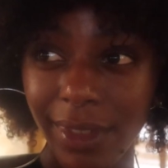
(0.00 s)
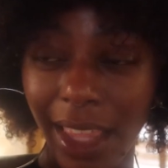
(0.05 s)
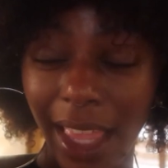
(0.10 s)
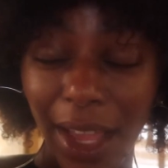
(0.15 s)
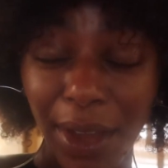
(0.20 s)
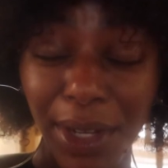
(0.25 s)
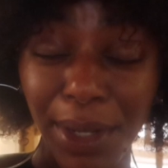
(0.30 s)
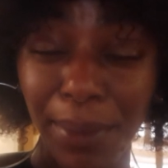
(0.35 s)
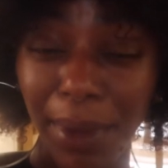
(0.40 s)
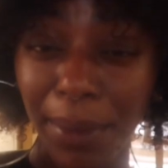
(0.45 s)

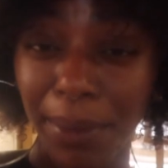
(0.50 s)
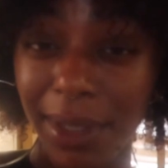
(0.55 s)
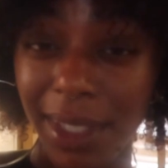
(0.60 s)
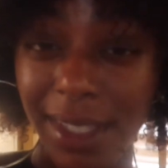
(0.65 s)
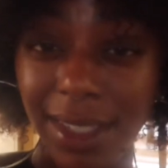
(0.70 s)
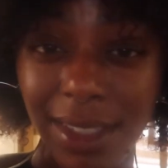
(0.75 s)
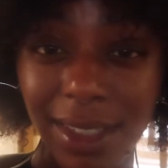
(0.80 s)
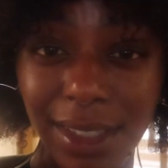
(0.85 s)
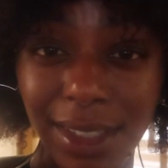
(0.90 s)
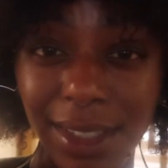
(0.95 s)
counting my
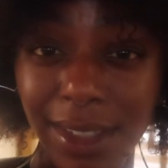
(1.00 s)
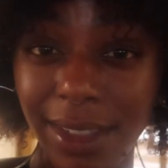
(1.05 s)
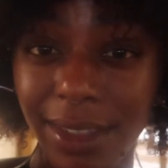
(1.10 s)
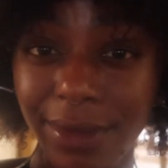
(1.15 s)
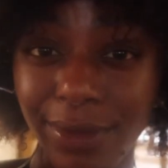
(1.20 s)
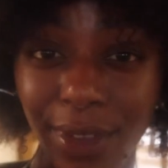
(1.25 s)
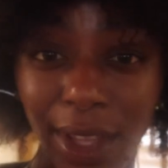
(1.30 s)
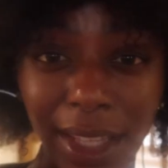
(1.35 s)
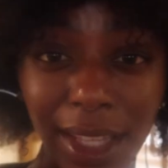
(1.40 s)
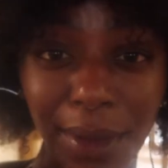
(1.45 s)
blessings
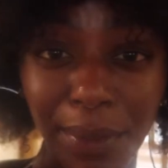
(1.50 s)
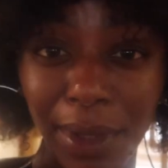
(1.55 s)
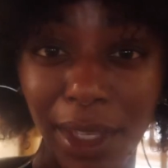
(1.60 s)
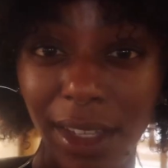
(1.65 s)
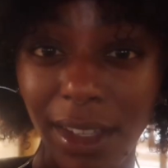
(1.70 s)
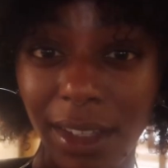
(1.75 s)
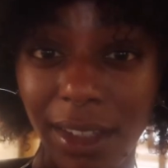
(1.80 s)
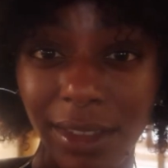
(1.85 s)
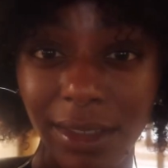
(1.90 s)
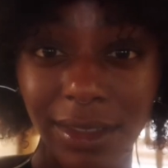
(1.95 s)
while I'm
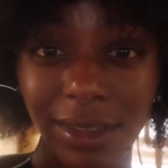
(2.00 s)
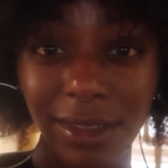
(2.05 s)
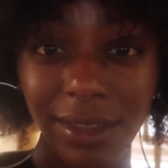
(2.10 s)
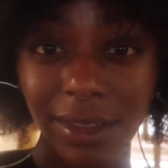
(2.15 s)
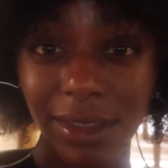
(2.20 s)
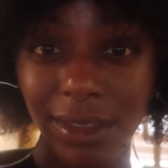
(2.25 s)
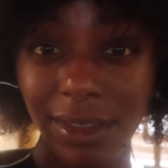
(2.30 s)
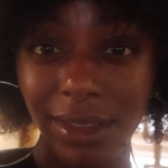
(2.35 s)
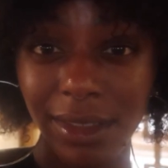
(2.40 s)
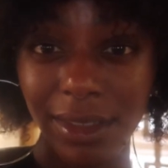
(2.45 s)
here.
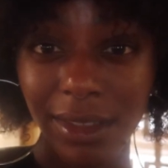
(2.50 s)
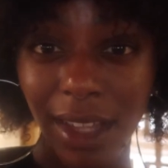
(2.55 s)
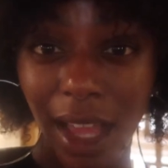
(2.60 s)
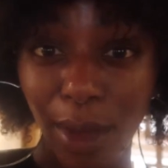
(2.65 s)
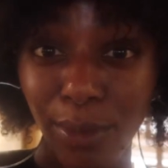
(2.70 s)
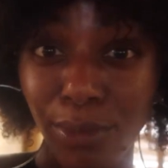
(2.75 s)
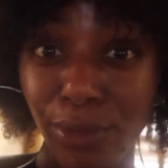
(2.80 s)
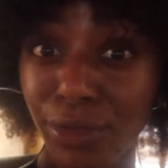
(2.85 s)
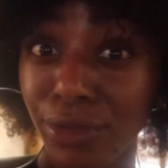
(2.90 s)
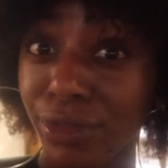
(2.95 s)

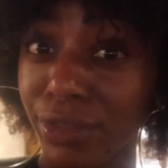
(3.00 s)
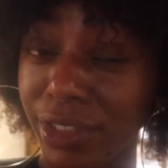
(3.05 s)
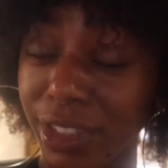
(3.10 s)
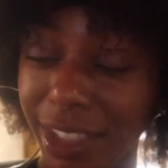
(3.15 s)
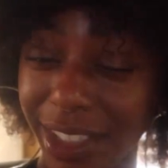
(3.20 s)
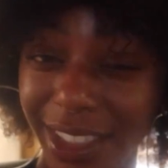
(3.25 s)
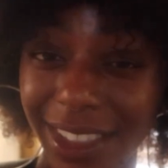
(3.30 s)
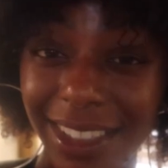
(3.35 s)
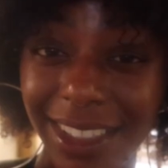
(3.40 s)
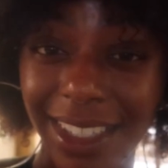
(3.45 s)
I
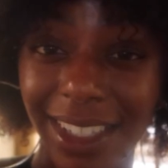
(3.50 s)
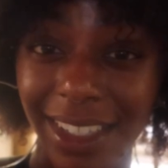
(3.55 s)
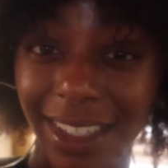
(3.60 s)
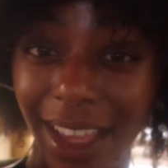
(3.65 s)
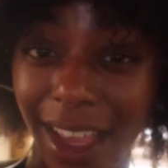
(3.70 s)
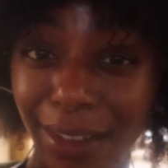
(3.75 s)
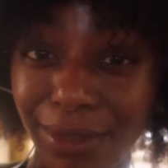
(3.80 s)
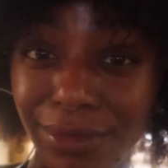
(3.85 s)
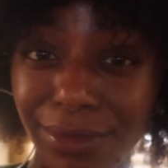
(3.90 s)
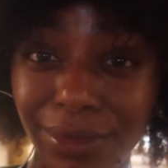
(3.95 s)

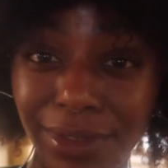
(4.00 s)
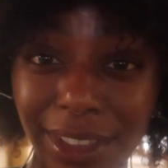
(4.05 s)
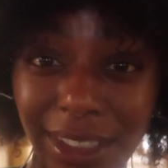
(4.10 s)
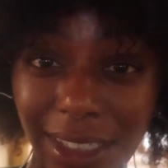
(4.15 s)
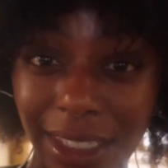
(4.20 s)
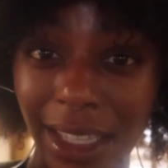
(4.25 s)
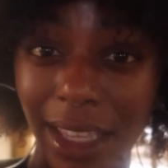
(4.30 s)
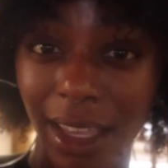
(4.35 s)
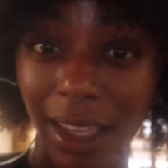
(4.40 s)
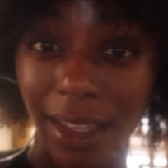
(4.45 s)

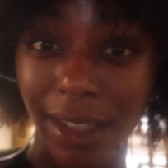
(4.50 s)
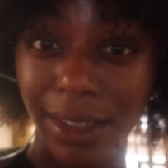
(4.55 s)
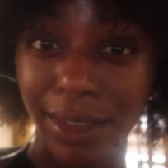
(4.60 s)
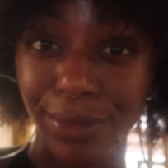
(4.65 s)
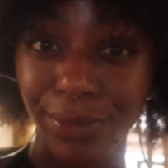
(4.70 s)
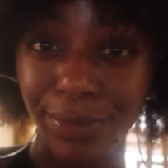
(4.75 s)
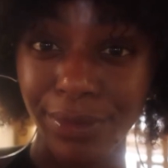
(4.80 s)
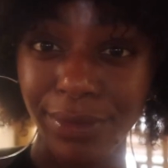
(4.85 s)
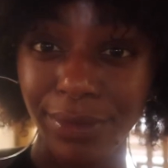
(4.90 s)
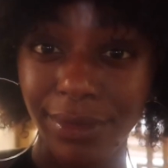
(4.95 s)
really
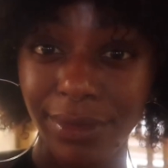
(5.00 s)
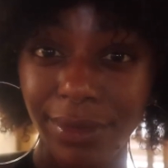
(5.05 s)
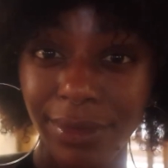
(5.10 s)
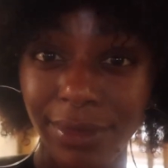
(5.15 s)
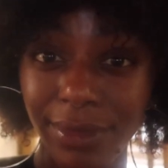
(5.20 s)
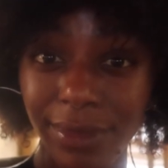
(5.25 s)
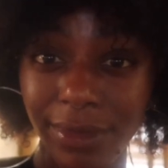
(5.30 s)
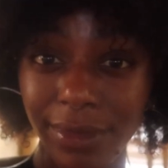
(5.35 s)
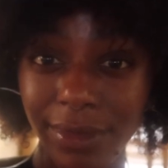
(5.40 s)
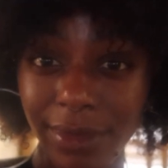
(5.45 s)

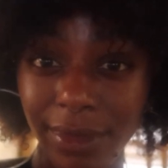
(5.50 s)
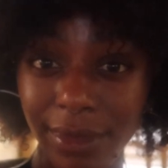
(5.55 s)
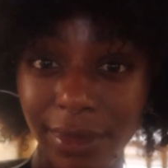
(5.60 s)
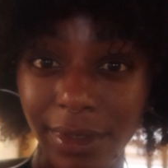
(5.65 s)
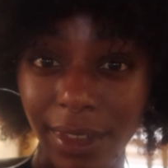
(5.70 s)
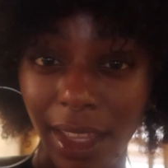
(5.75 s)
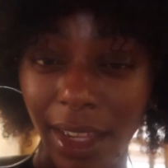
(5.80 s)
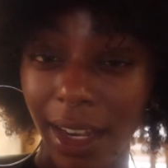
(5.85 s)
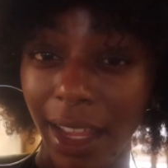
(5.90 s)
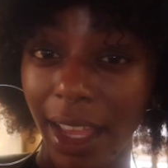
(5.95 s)

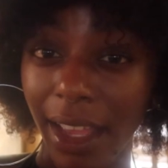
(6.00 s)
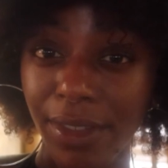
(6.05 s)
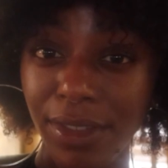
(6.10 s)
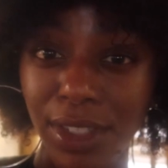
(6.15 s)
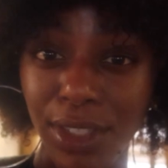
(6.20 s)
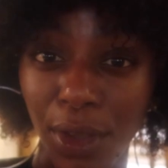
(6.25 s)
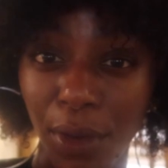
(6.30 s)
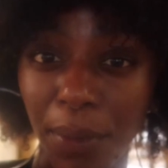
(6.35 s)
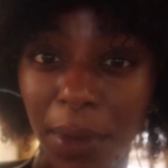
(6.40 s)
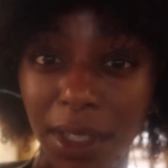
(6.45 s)
am. And I have
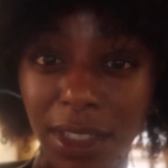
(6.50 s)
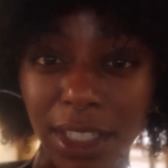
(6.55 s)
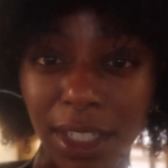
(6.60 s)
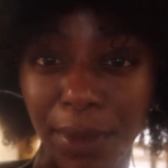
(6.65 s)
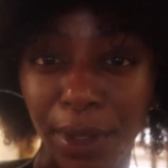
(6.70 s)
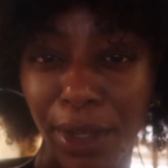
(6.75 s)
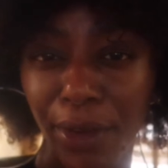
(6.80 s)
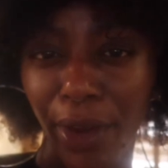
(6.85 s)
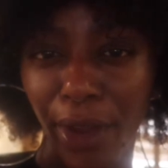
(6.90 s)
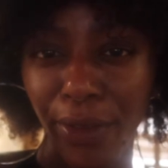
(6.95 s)
so much to
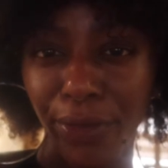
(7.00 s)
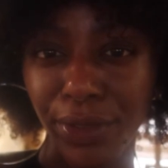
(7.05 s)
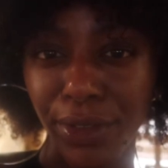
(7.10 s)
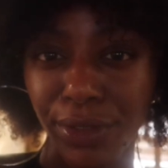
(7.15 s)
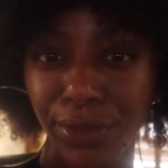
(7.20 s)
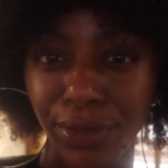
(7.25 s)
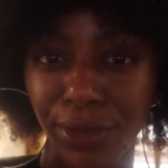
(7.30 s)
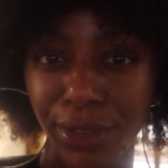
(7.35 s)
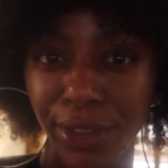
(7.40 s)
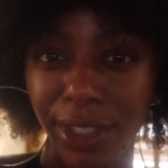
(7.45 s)
be
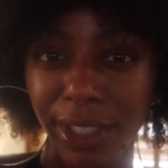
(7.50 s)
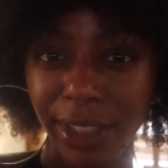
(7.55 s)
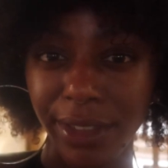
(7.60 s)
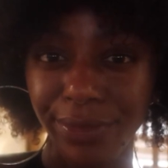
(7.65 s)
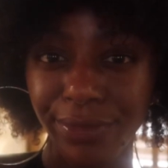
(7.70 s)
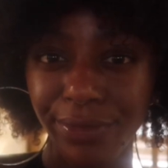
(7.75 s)
grateful for.